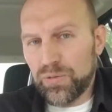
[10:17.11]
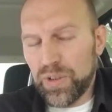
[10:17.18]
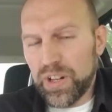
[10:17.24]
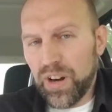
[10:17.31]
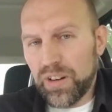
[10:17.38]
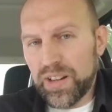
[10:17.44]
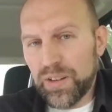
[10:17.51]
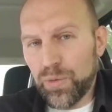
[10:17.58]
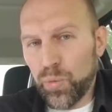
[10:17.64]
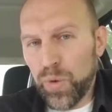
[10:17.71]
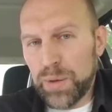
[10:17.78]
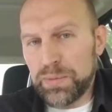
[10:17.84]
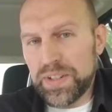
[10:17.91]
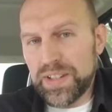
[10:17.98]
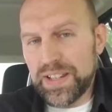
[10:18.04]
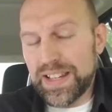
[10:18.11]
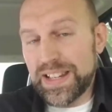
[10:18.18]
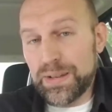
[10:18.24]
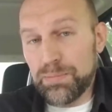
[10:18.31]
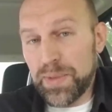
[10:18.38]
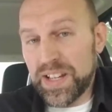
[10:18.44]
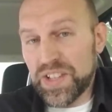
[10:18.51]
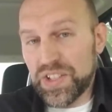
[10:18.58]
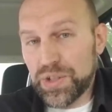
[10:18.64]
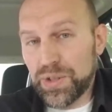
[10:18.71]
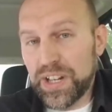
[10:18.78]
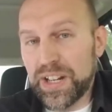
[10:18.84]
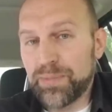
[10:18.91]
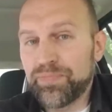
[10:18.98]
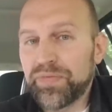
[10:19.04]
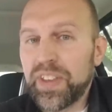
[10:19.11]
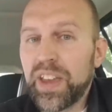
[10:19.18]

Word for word: regarding women in ministry.